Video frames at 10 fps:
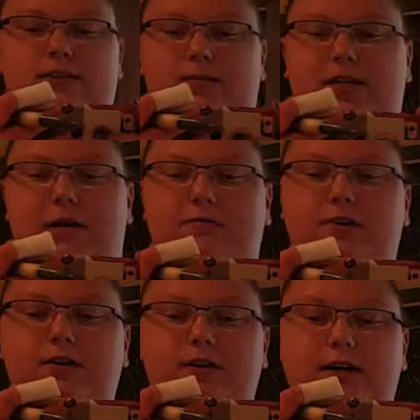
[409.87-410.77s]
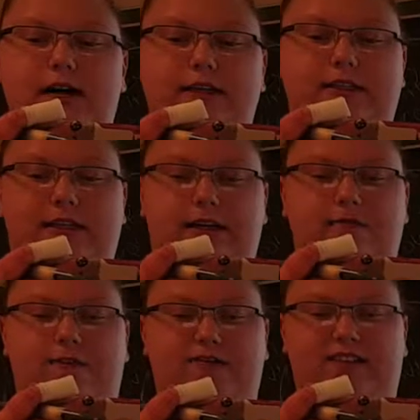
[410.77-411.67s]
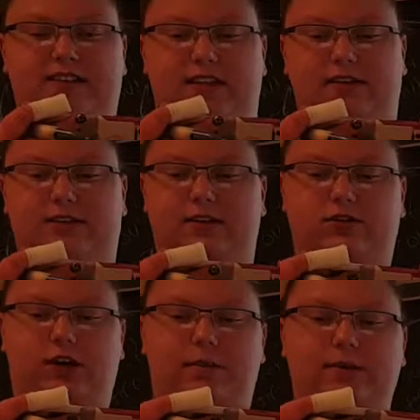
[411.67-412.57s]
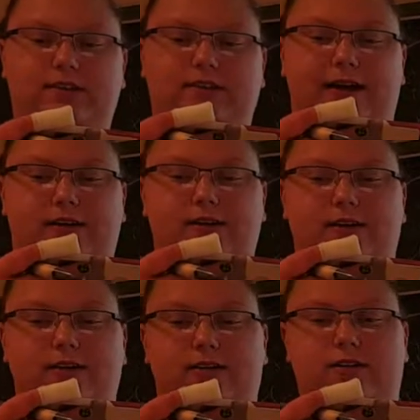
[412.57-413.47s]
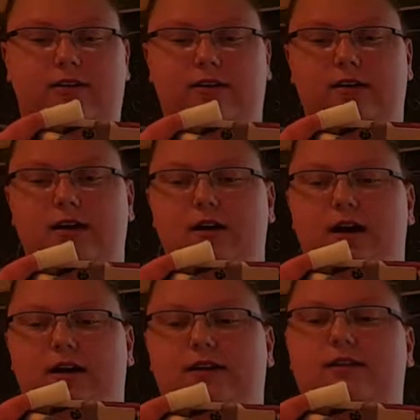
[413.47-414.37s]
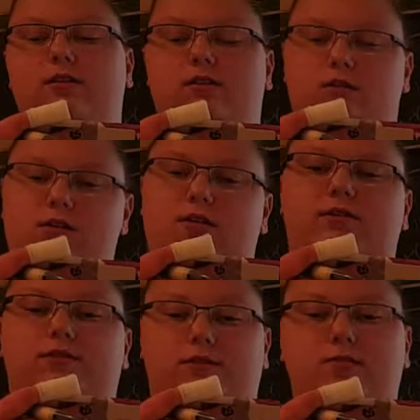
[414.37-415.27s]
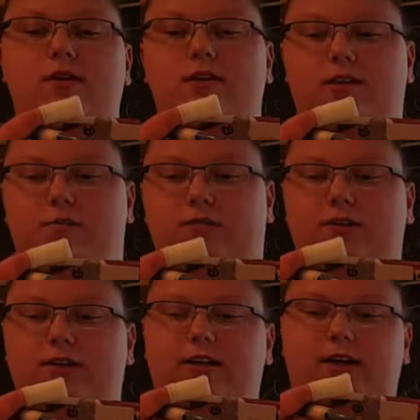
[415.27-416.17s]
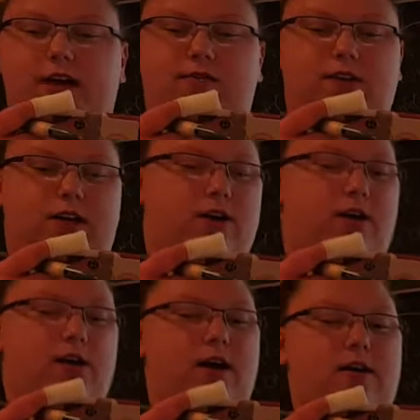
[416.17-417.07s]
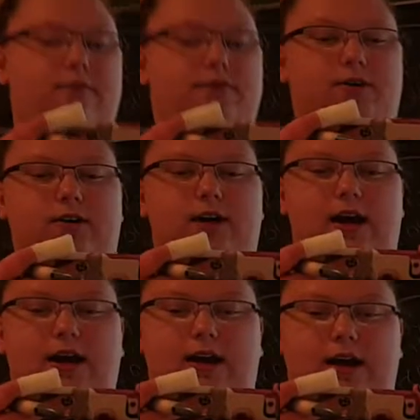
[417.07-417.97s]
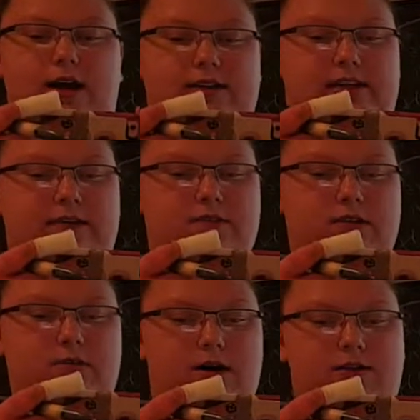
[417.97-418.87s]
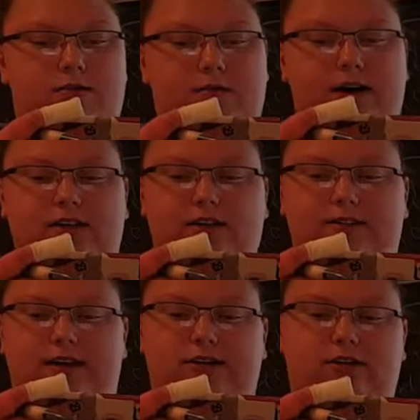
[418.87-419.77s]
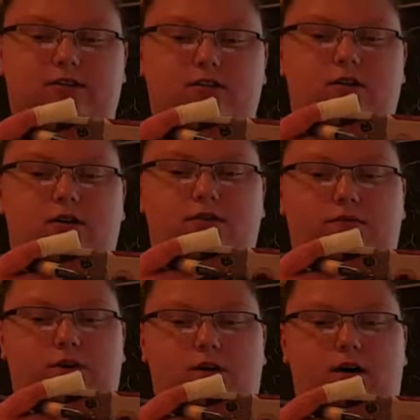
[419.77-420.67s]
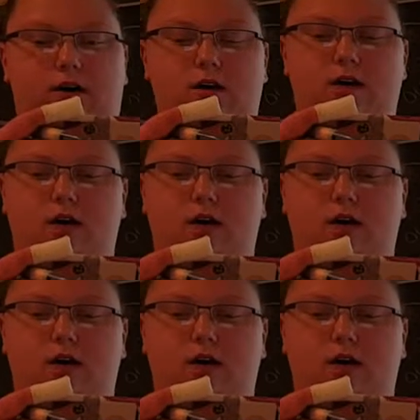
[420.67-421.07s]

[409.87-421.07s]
September 1956, Intrepid sailed into the Brooklyn Navy Yard for a 7-month modernization overhaul,